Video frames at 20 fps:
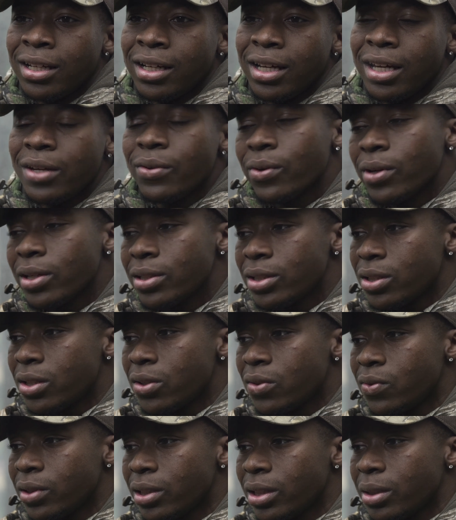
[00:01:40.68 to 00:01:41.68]
He runs
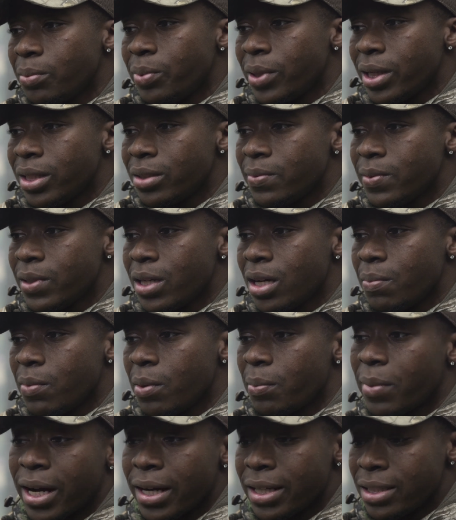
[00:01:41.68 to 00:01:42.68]
over, he picks me up,
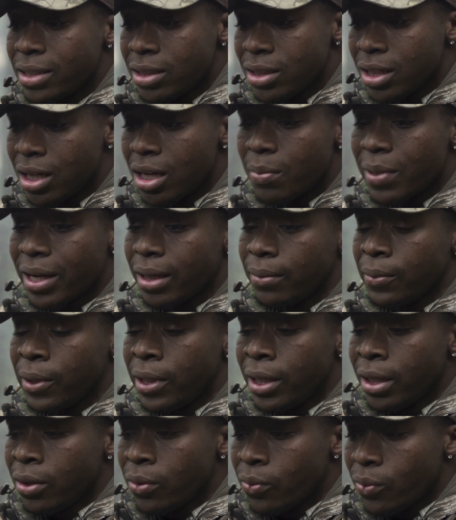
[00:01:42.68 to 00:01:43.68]
my body's numb, I'm
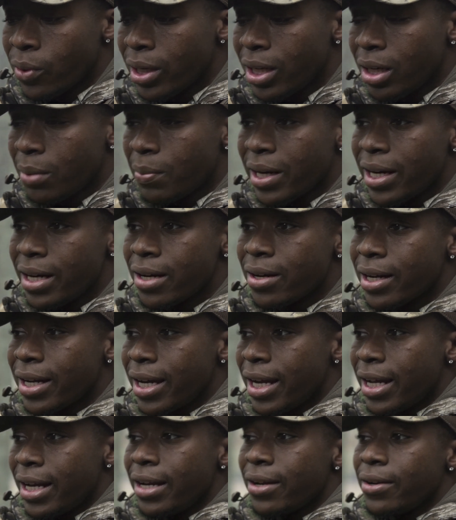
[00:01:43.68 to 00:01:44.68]
ringing in my ear, I
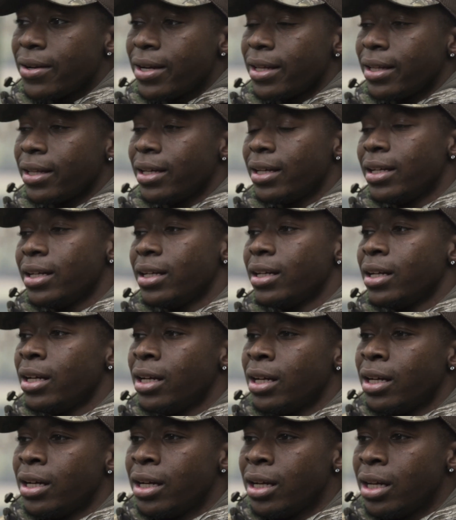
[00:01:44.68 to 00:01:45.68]
can't hear anything, and
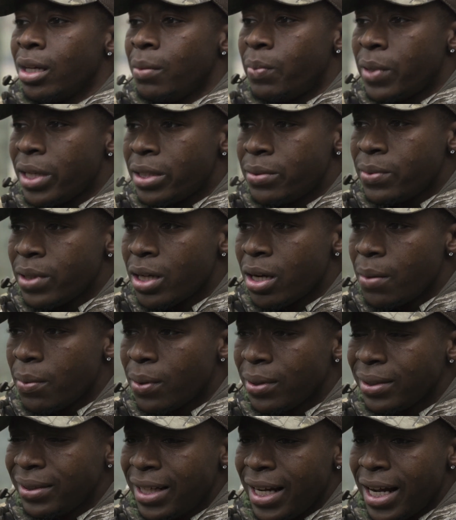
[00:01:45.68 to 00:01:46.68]
he picks me up,
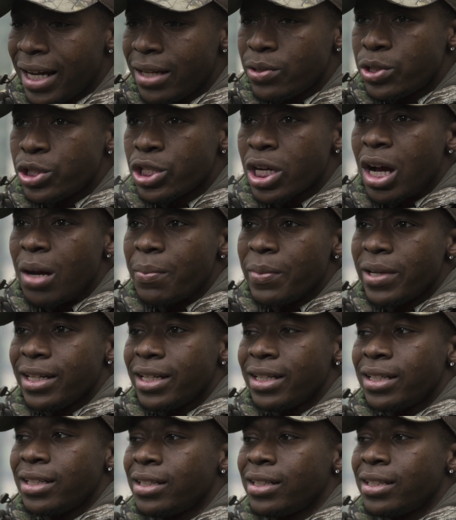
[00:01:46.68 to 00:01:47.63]
and I'm like, Dad, you shot me.